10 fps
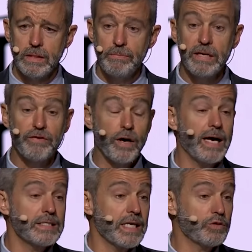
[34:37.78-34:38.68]
Men of
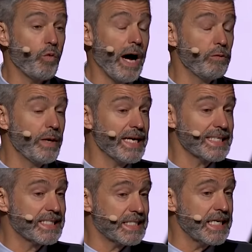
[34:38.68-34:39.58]
Christ, that's why we
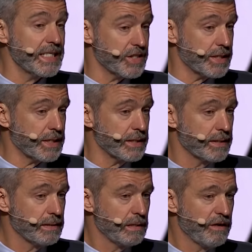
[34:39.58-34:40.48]
exist
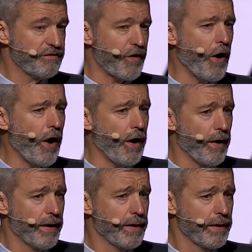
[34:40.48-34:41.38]
for her